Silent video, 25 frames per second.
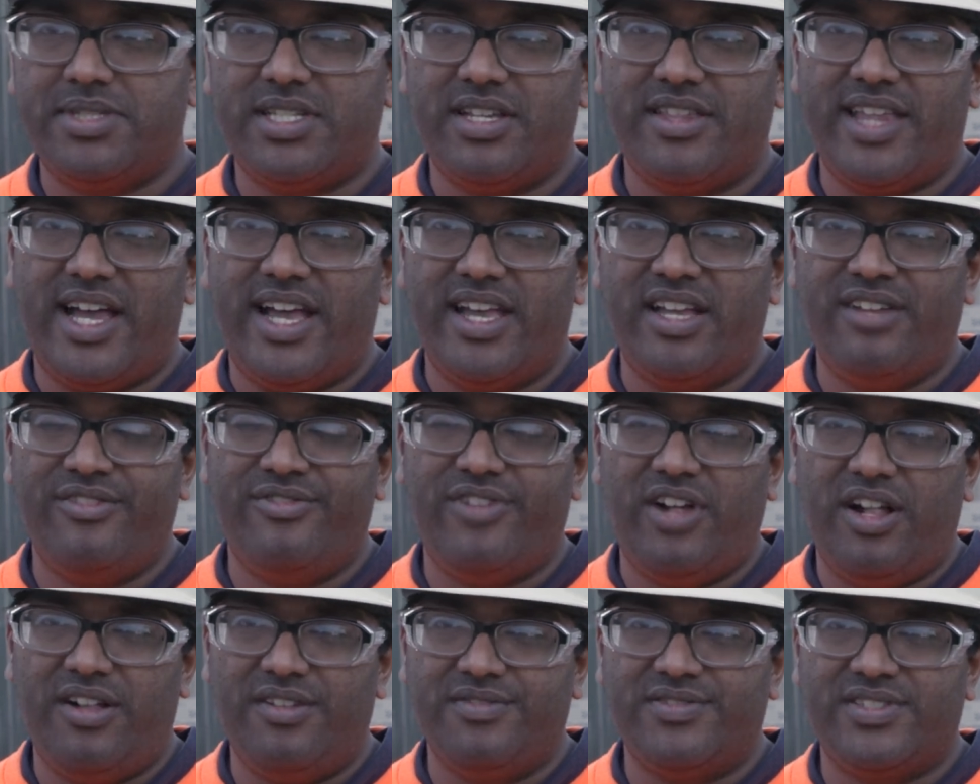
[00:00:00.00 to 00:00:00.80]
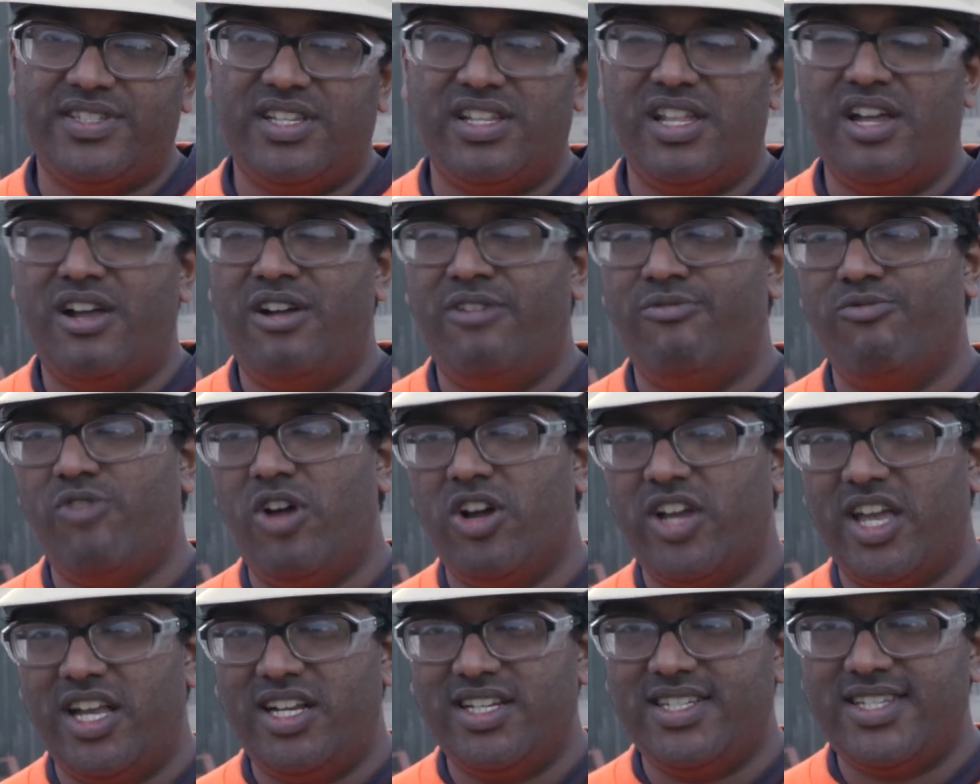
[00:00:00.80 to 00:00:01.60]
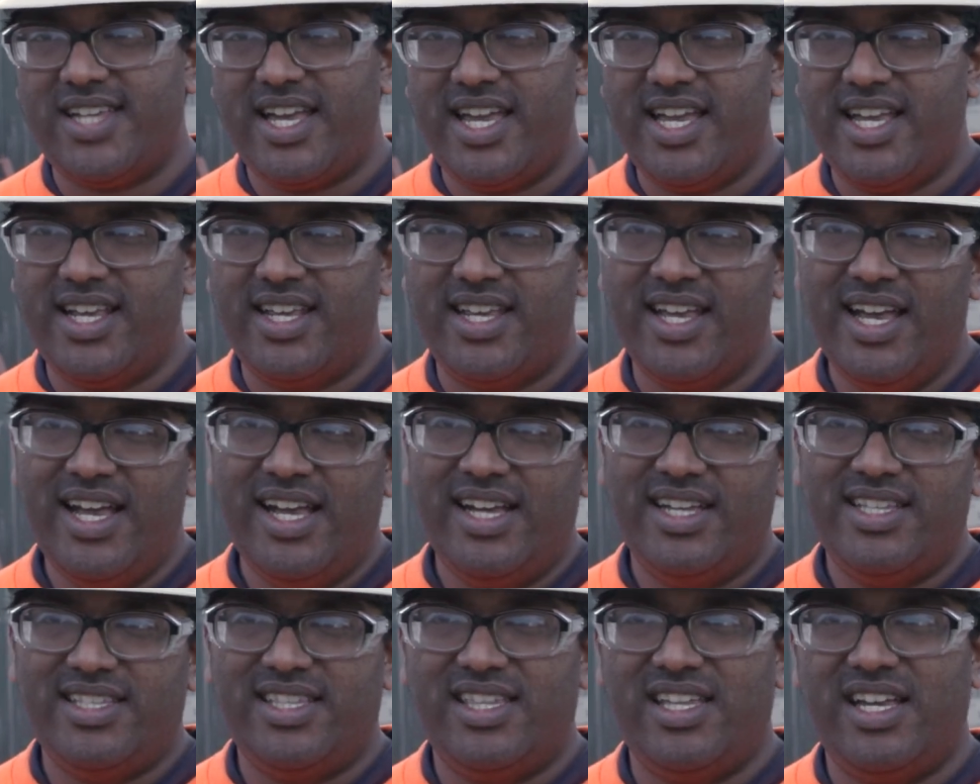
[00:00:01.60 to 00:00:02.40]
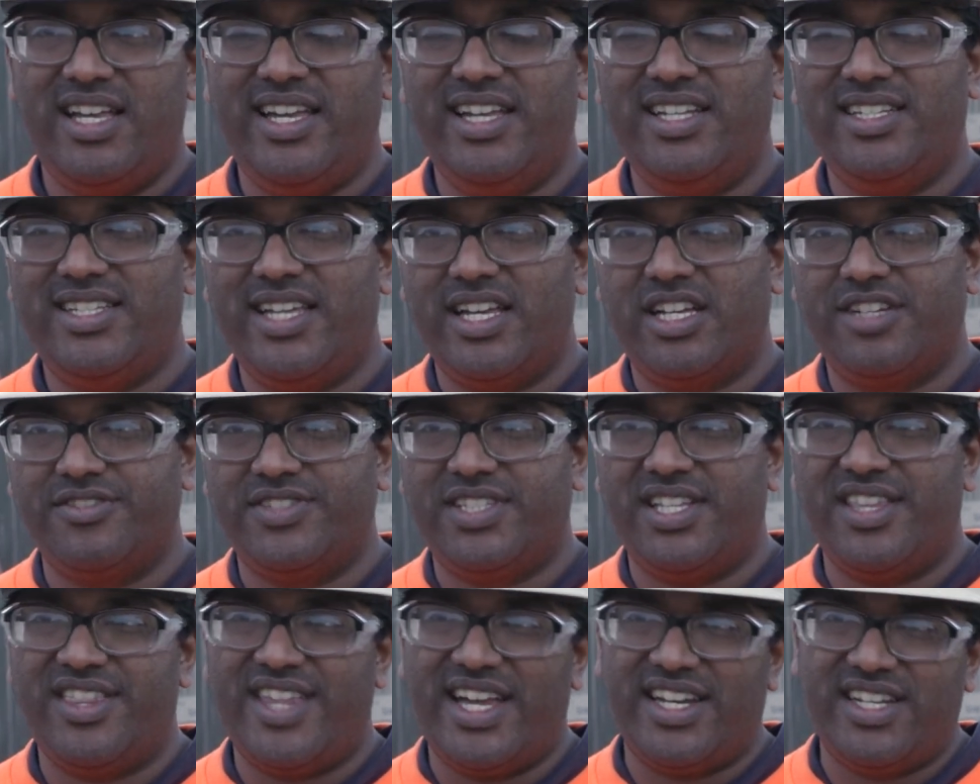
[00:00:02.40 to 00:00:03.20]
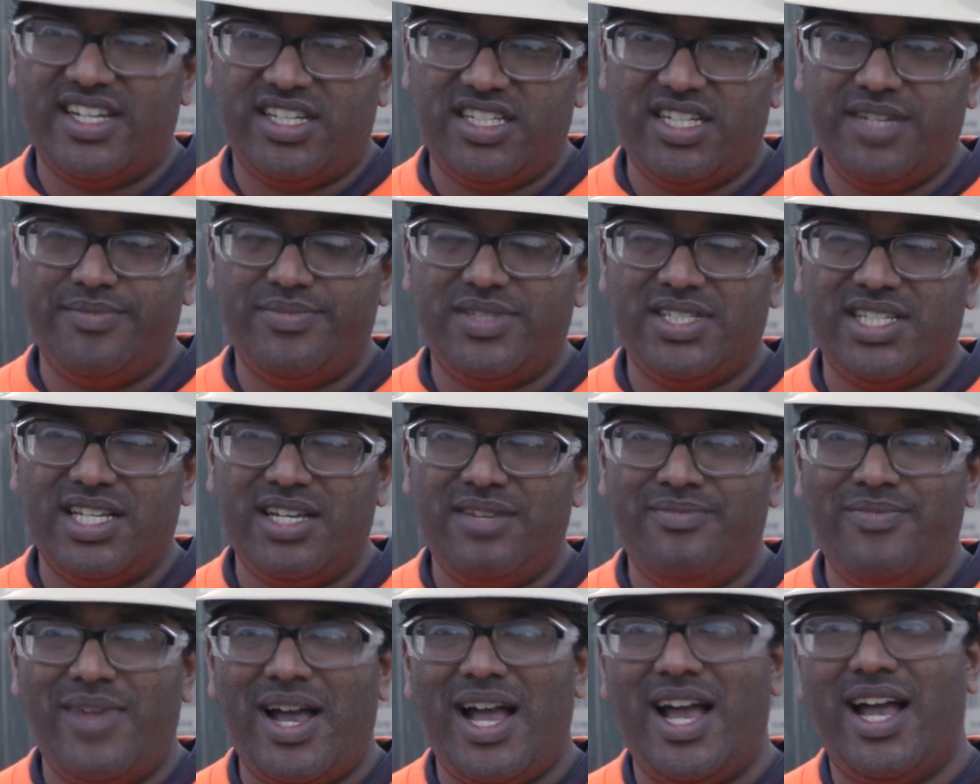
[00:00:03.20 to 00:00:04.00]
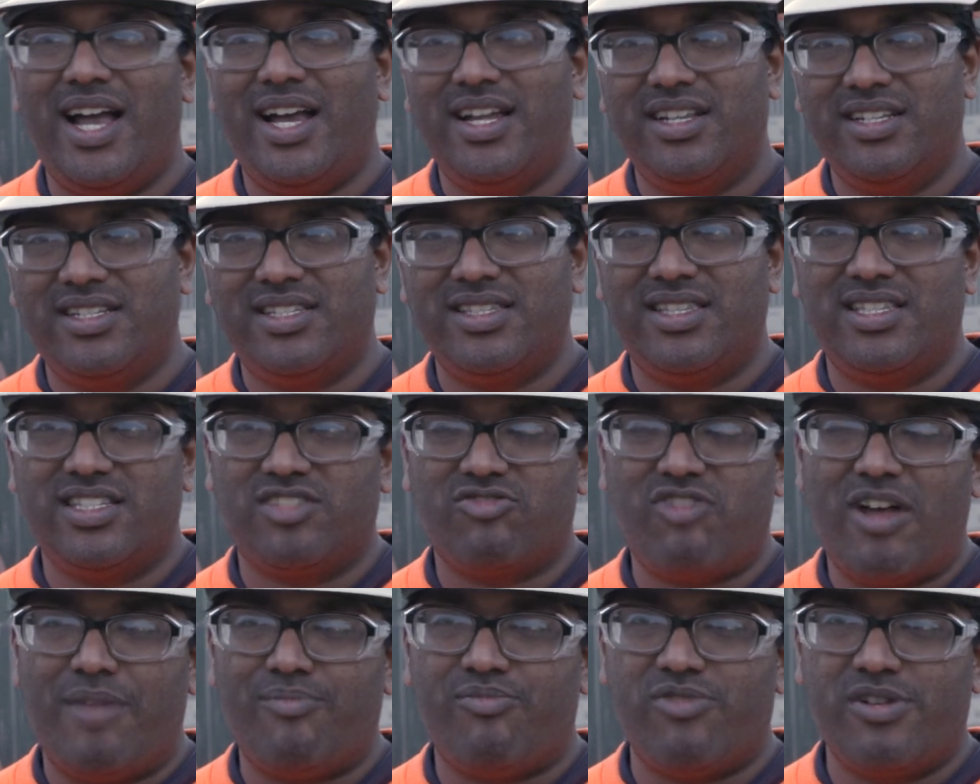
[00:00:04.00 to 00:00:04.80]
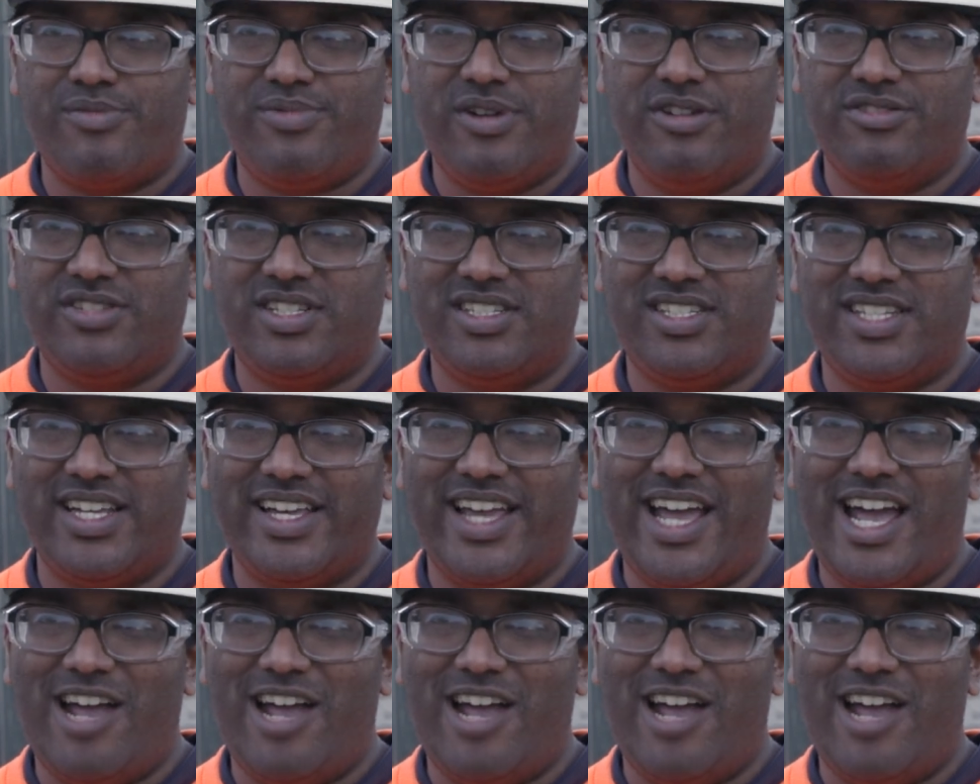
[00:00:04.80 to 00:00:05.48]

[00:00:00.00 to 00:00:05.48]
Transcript: So that involves the rock intake, the intake of synthetic gypsum and the scrap reprocessing